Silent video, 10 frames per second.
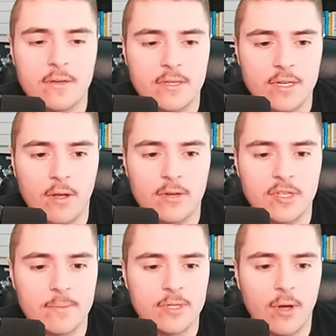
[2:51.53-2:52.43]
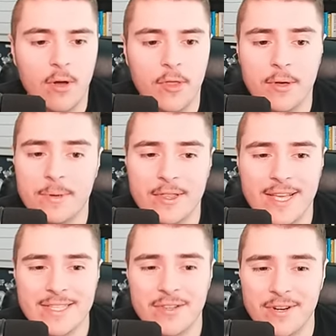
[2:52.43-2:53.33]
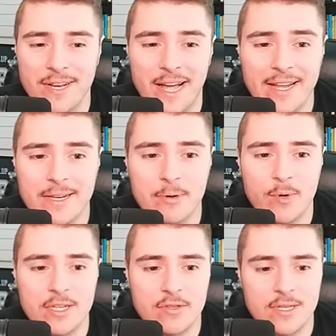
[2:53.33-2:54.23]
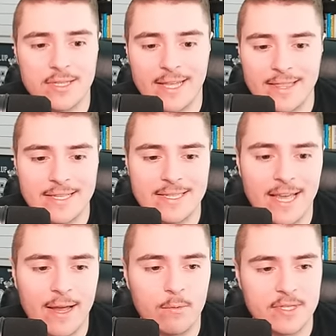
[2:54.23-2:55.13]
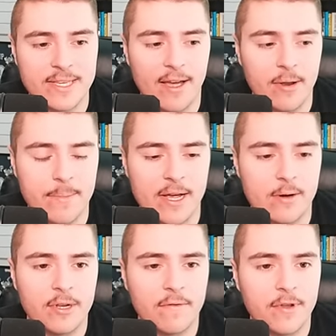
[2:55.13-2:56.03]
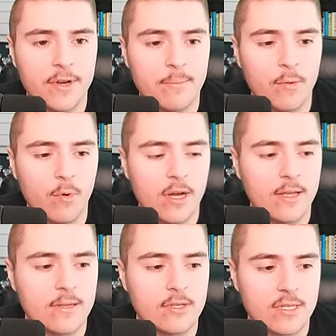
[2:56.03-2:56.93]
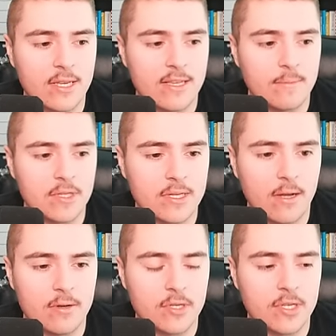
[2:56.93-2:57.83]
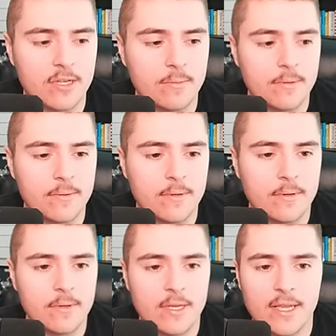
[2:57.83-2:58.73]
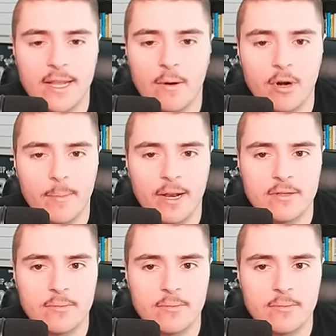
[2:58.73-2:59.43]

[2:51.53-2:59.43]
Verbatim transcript: scholarships to all of them unless they're not number one interest like this guy we'll scout them out but if they're number one just gonna give them a scholarship and not worry about it too